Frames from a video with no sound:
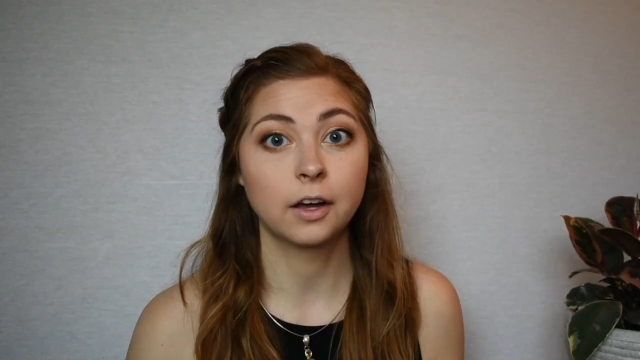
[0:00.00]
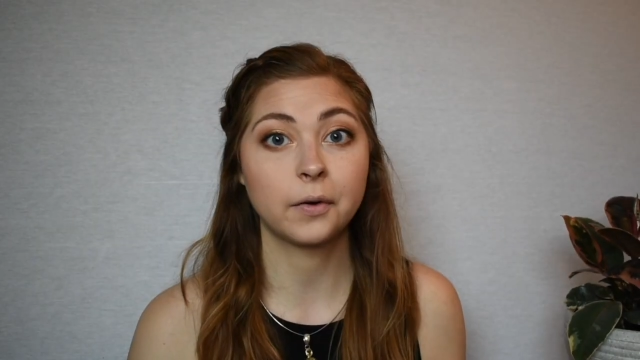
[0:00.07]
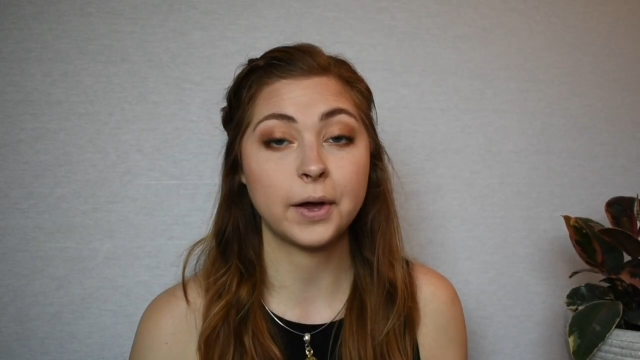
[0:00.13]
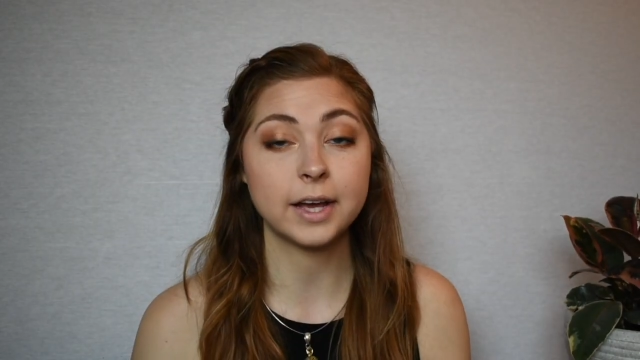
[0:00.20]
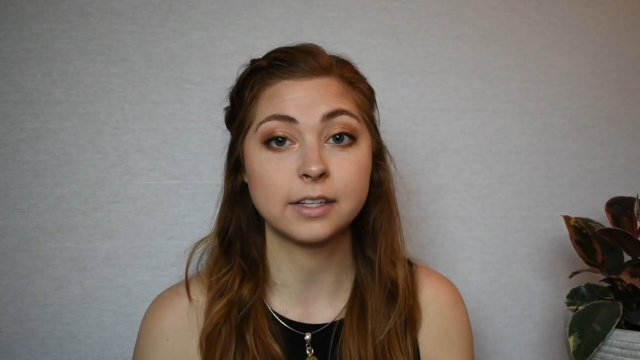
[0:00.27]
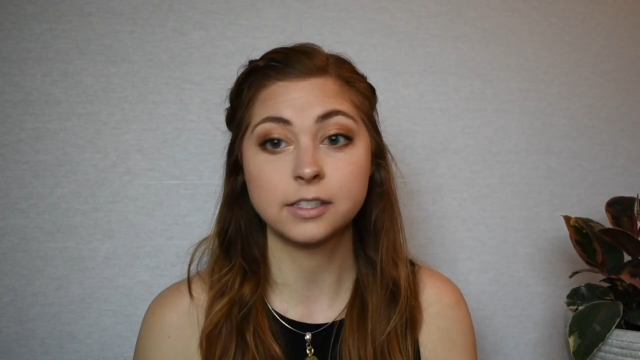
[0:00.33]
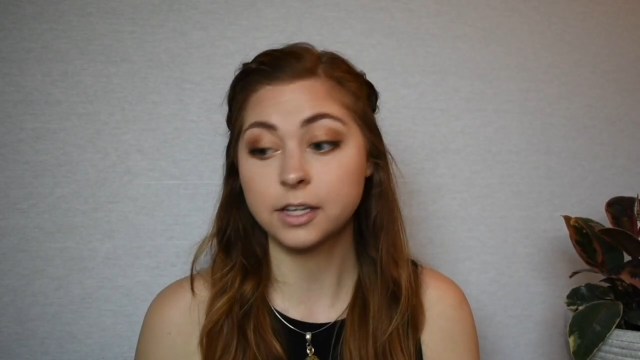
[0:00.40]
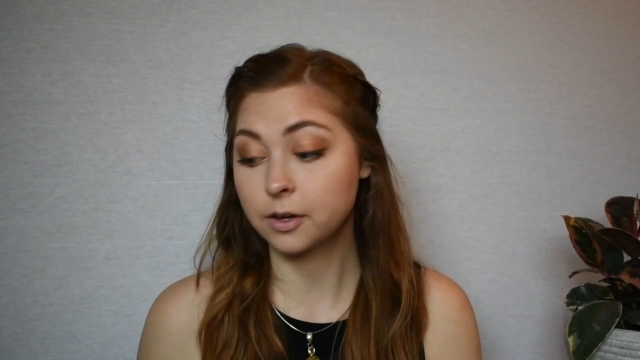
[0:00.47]

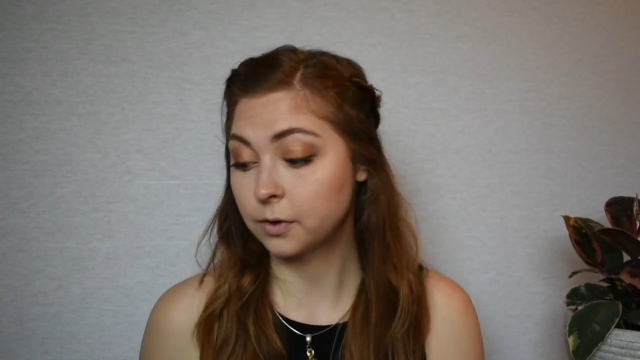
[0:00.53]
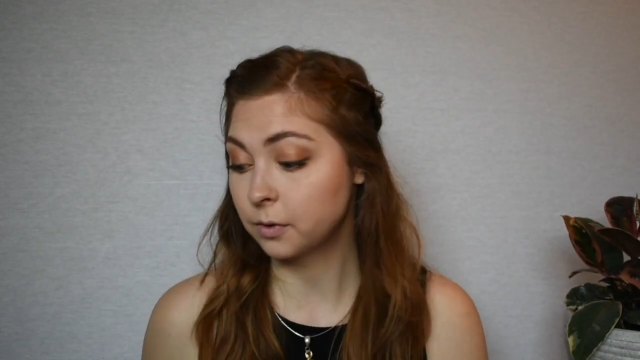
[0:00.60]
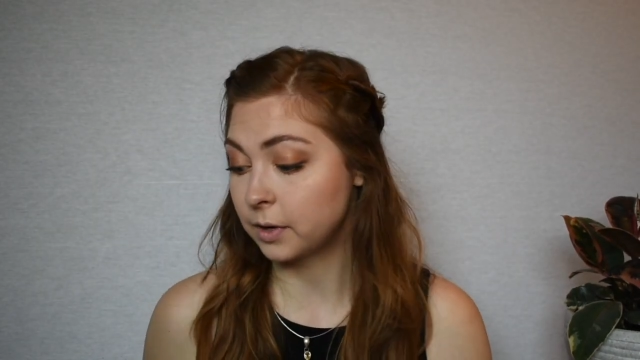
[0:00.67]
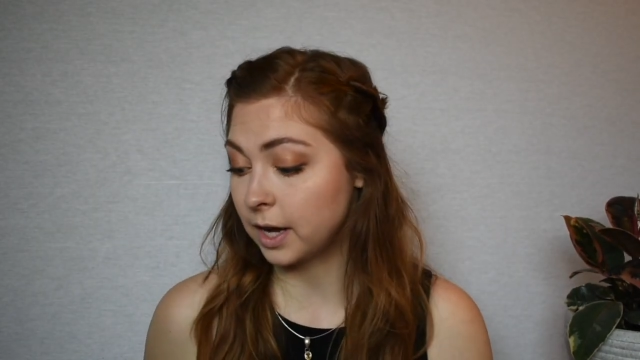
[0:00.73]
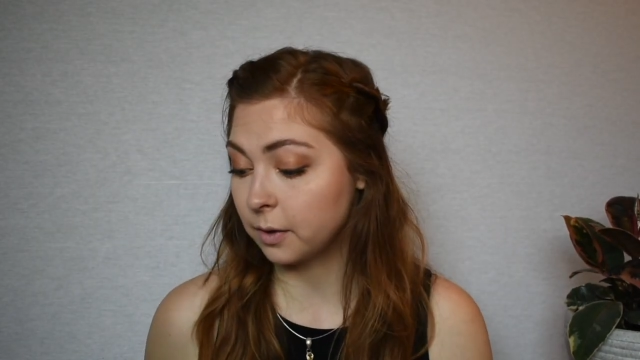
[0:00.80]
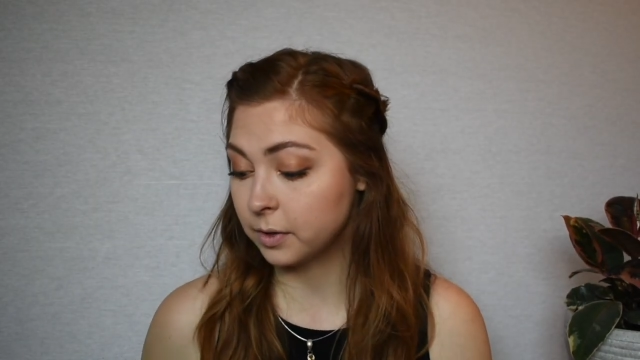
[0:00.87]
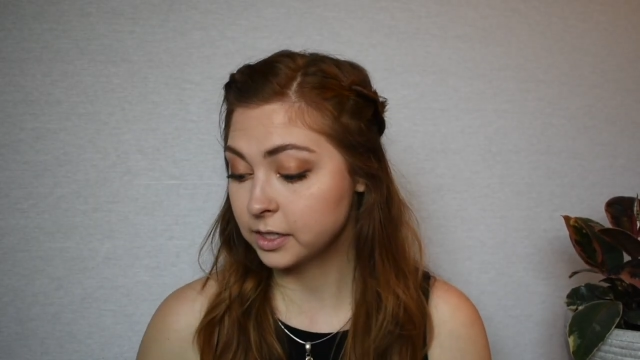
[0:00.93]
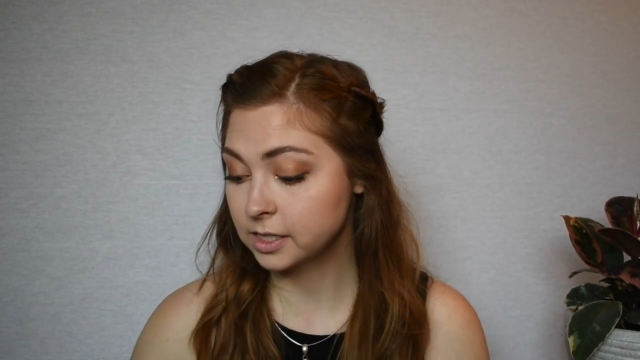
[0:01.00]
Okay, so
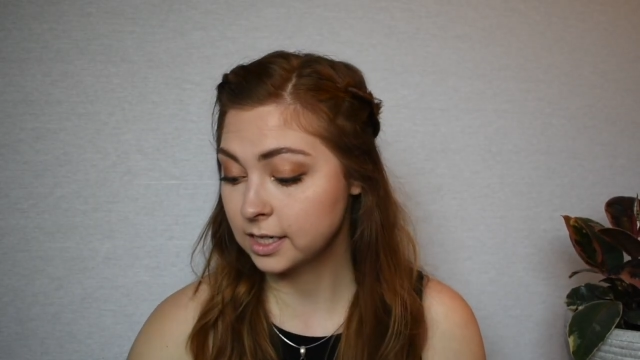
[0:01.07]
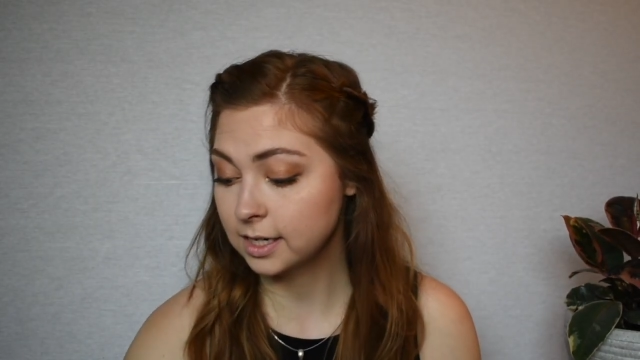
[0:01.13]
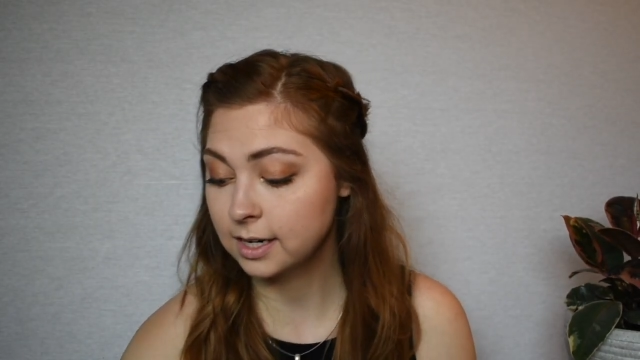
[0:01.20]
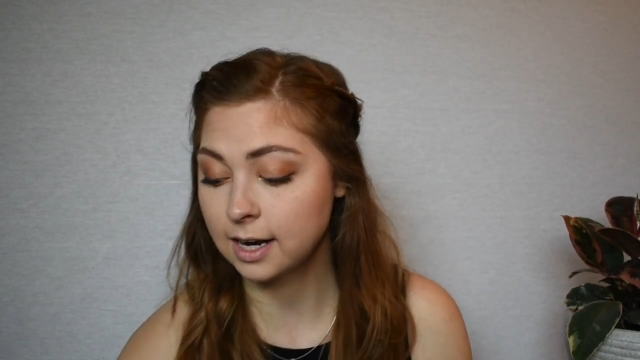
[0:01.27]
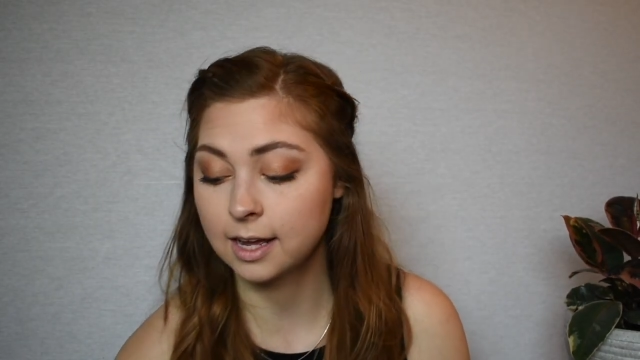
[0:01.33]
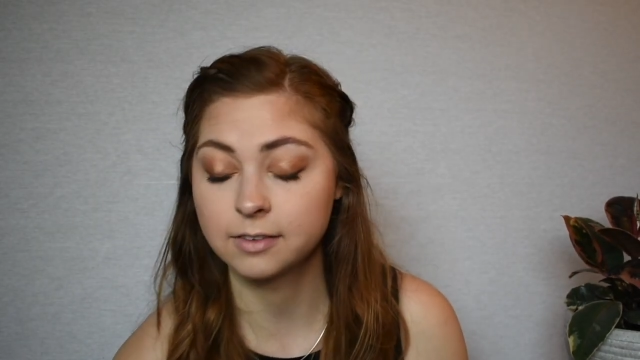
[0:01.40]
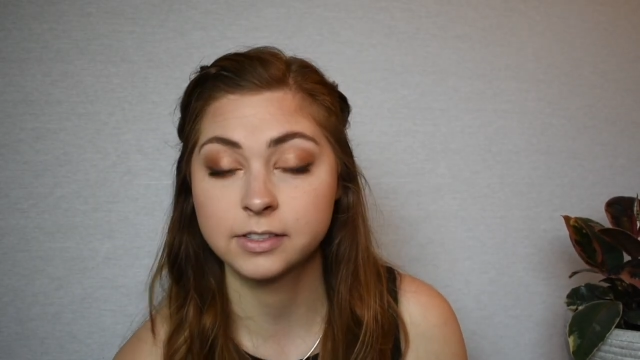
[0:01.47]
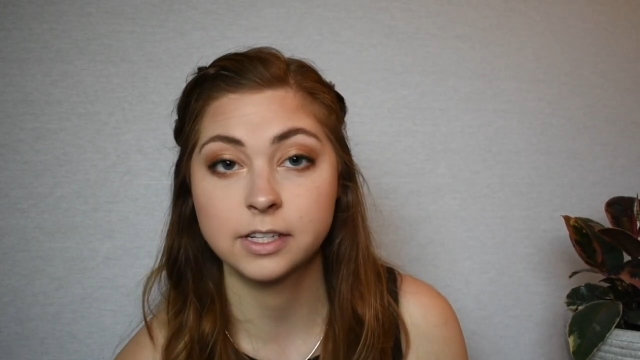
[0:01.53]
I wish I
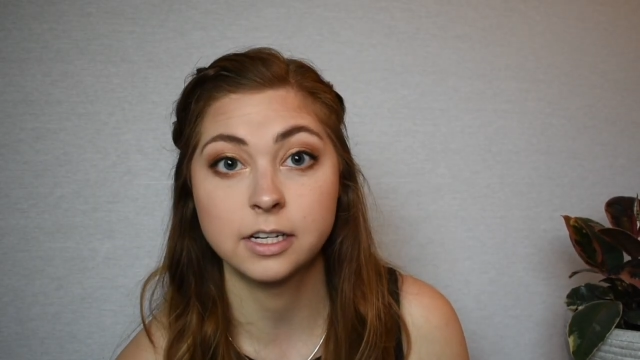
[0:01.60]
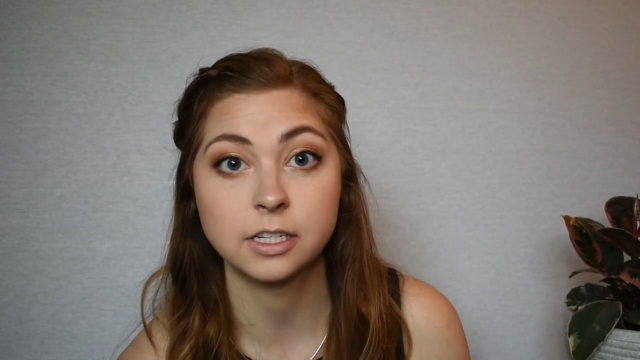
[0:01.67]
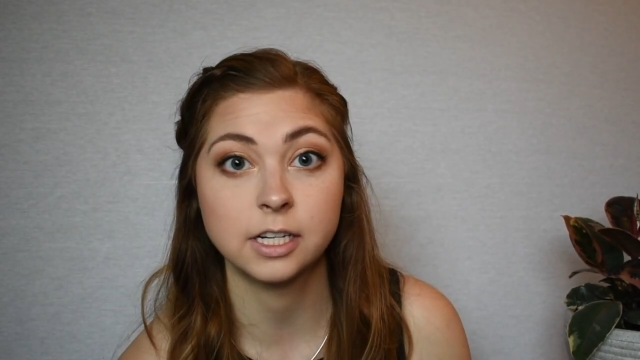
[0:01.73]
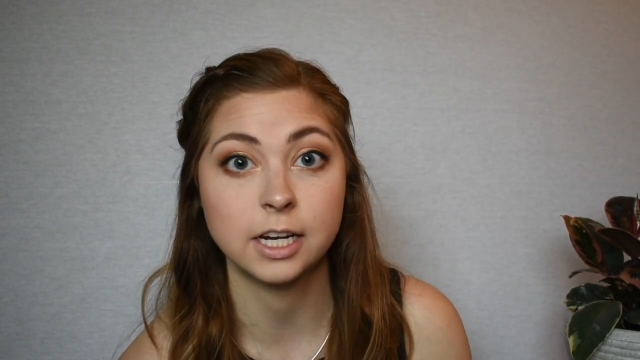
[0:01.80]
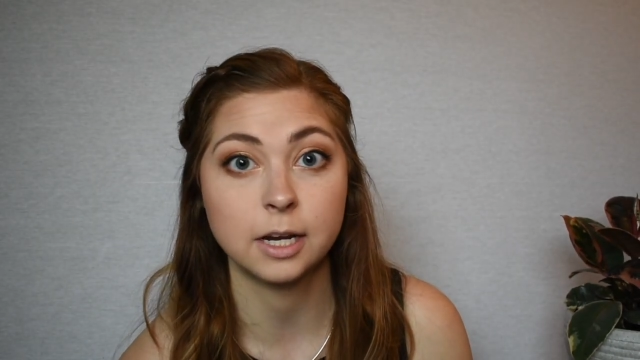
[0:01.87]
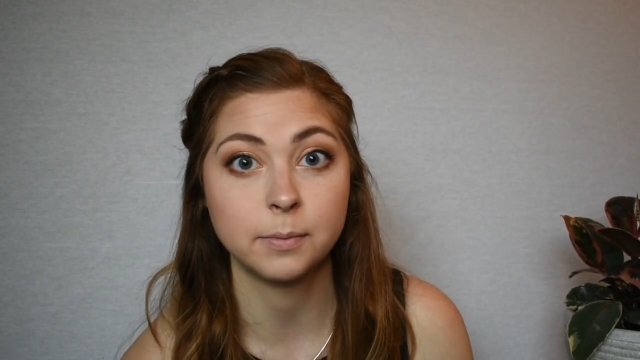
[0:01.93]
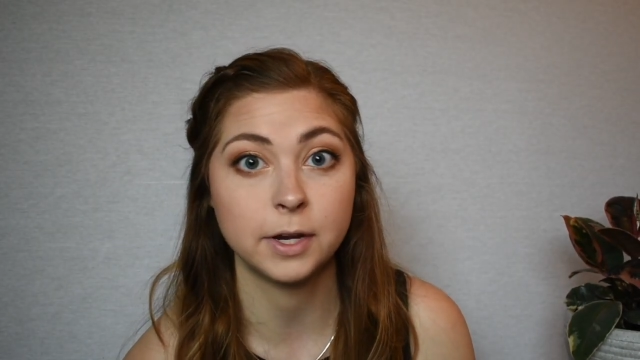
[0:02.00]
didn't have such itty